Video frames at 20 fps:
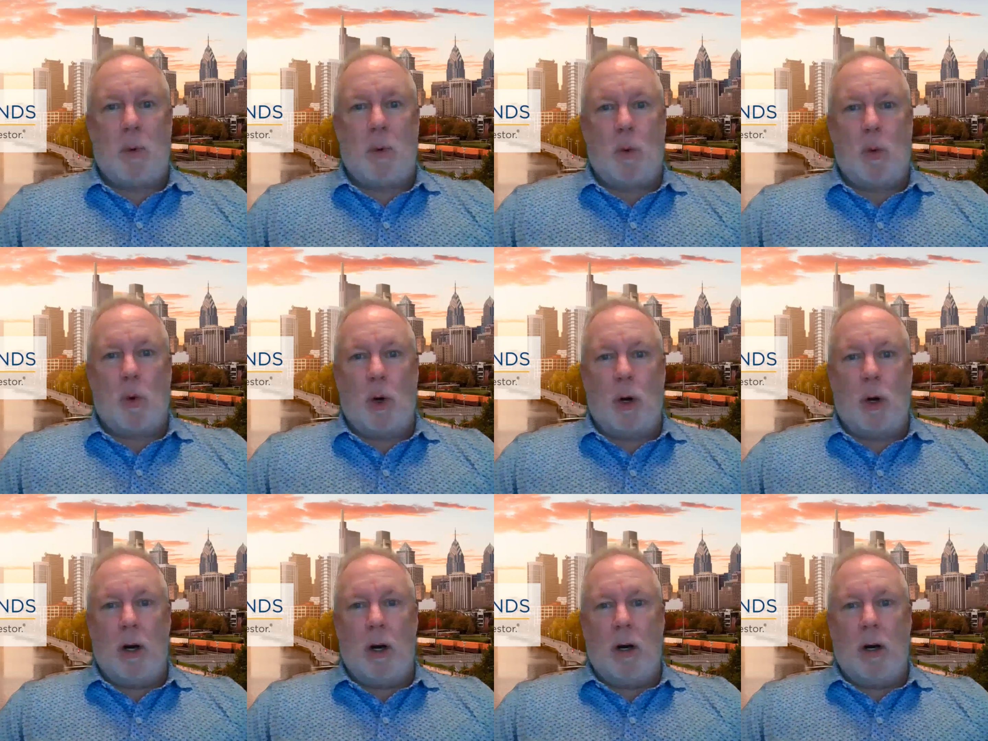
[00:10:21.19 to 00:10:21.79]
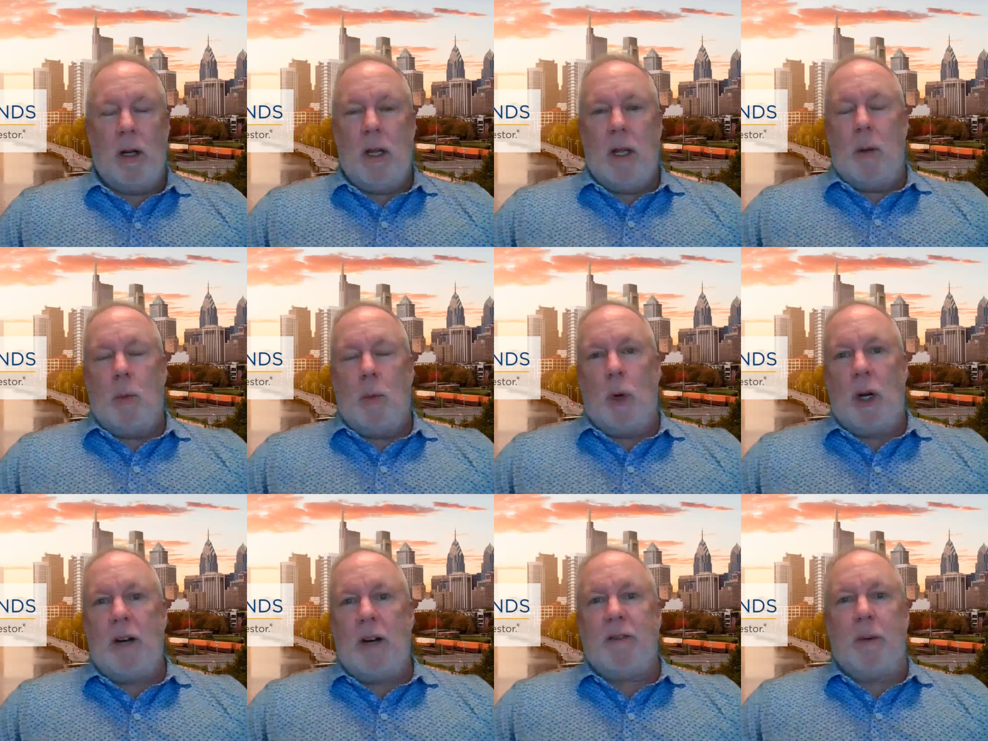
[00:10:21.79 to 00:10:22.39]
or
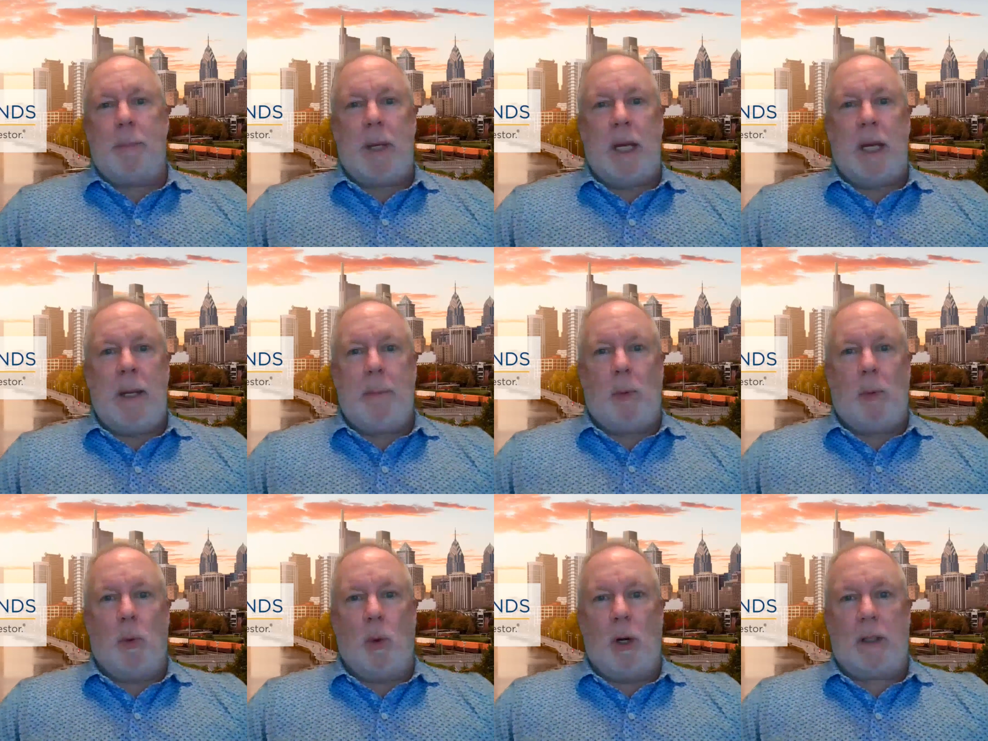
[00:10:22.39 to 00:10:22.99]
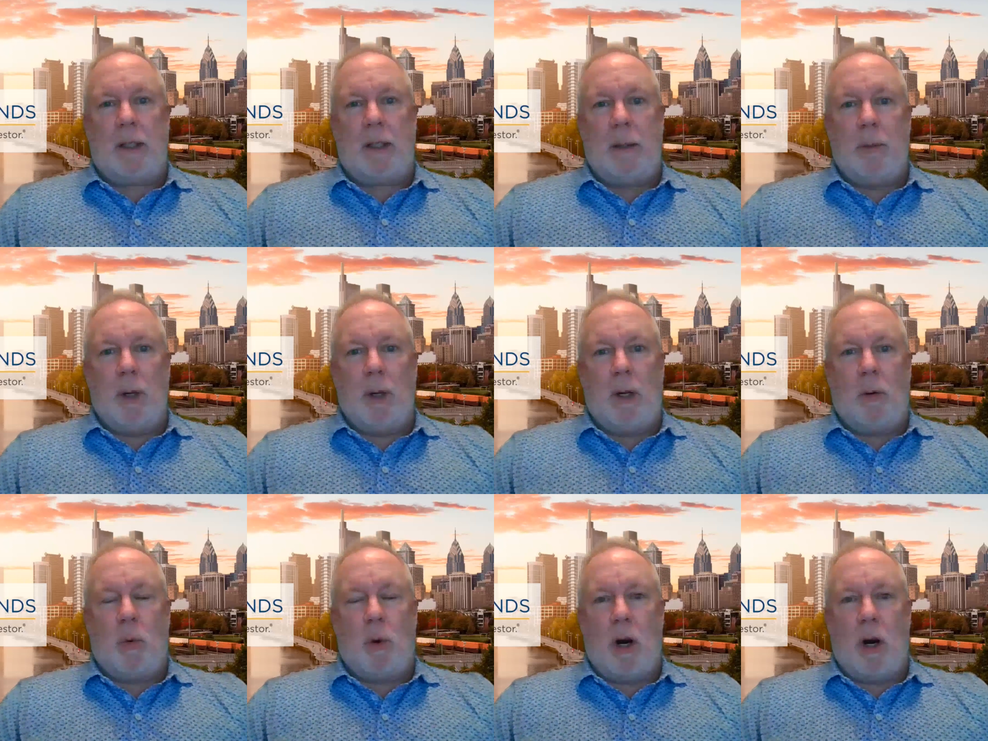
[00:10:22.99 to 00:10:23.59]
whatever paperwork they
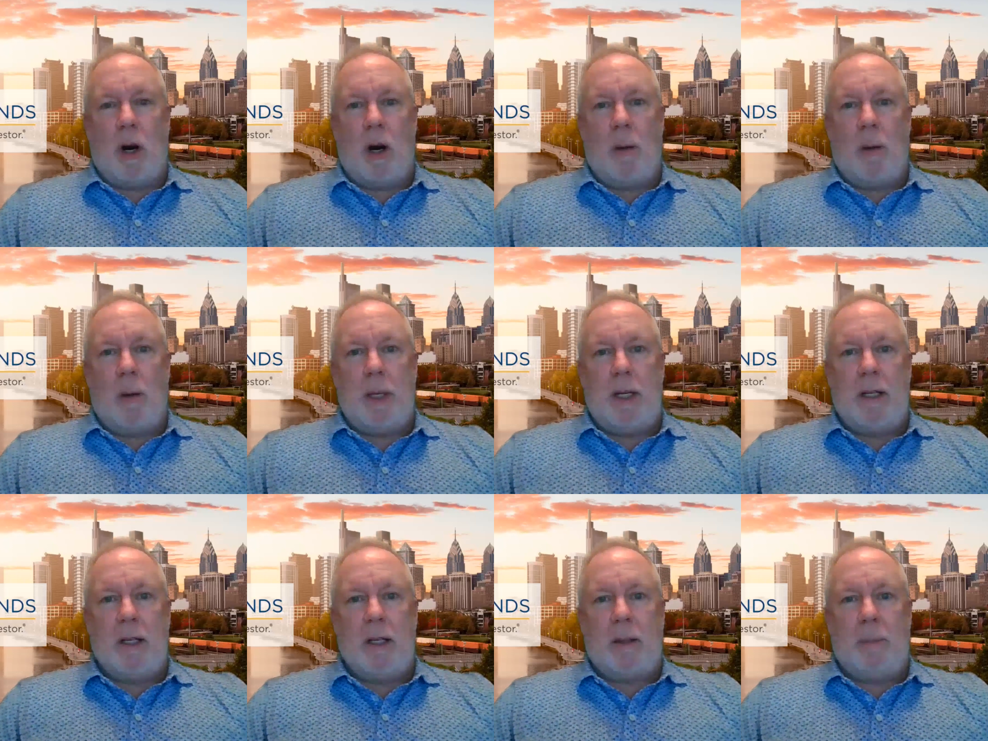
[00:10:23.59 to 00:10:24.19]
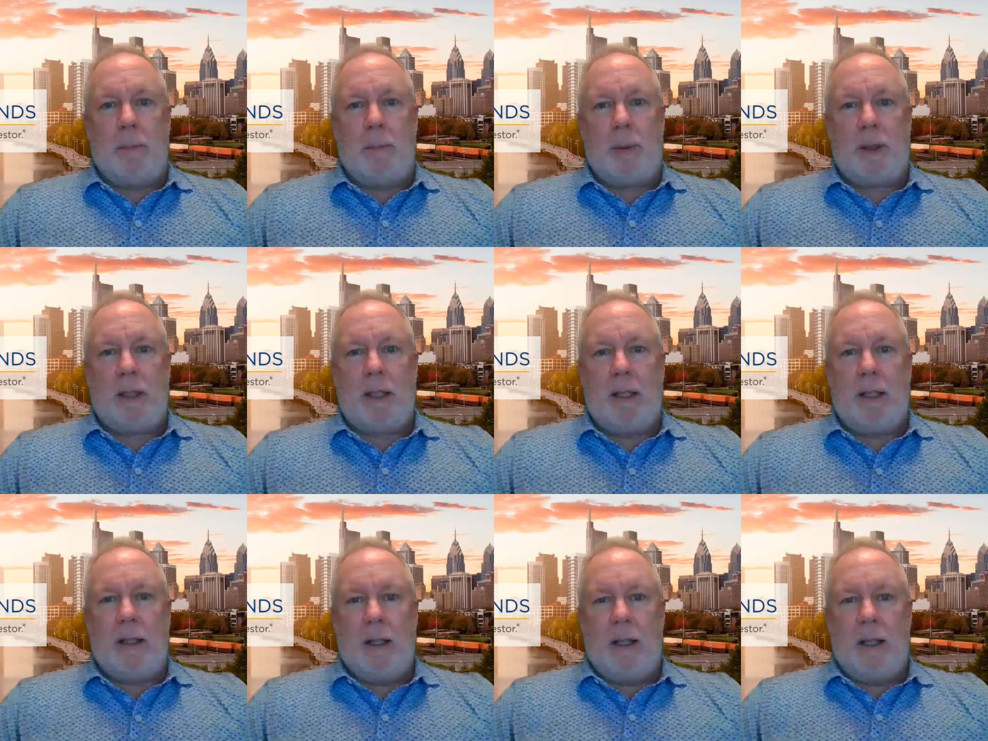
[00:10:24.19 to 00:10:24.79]
require me to
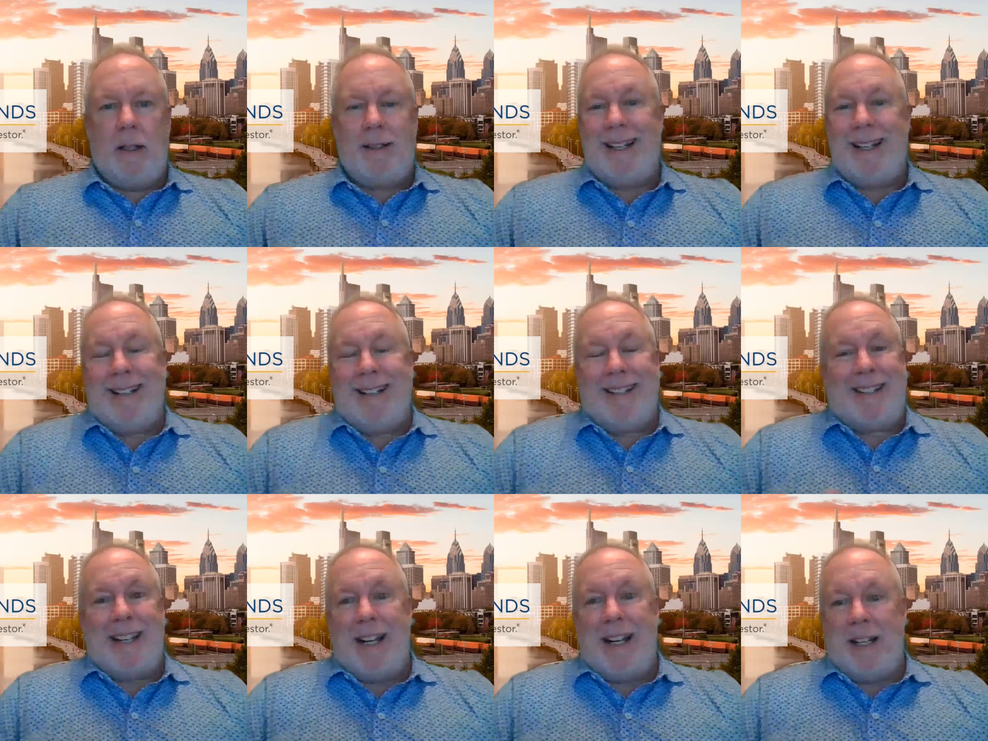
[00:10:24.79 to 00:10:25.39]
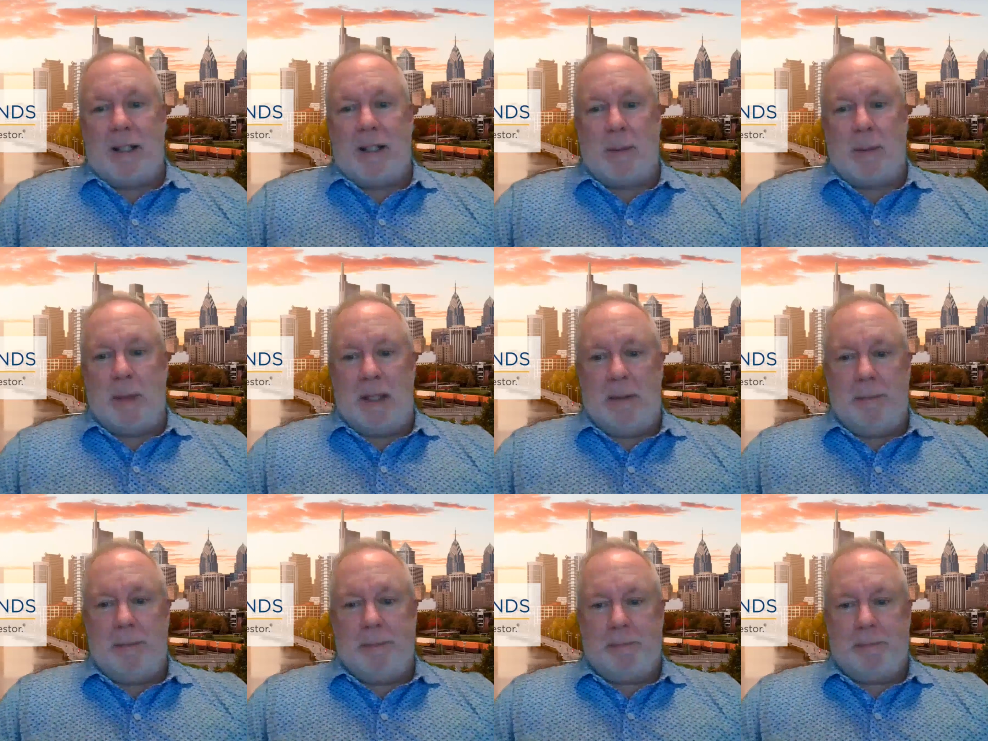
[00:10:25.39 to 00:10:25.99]
complete, they didn't send it to
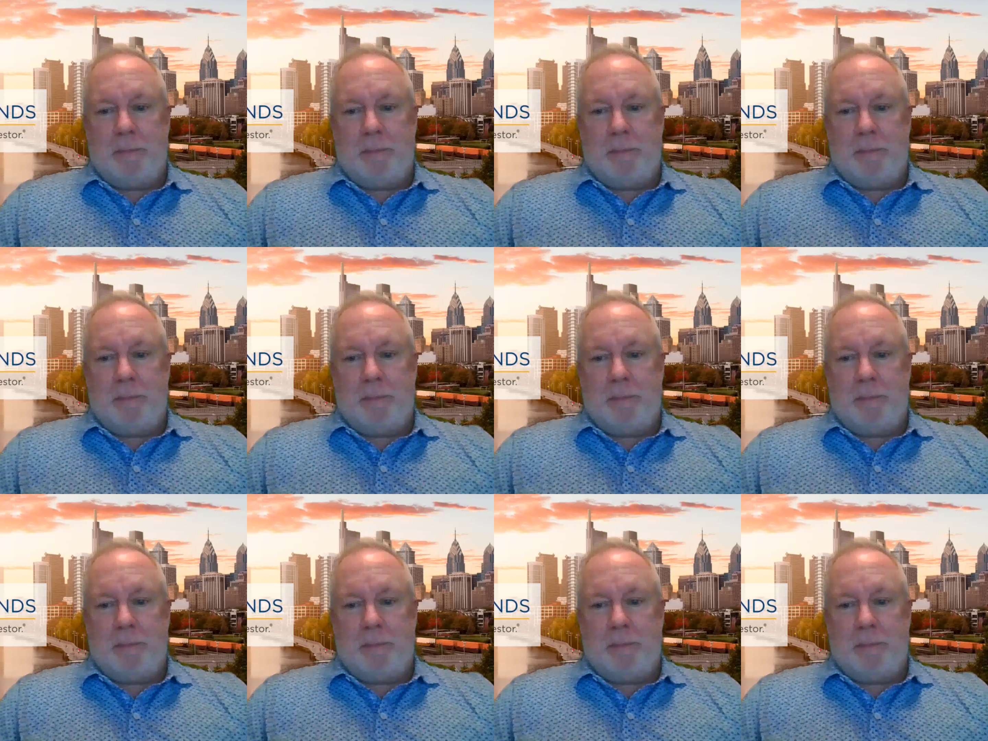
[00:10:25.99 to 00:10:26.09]
me.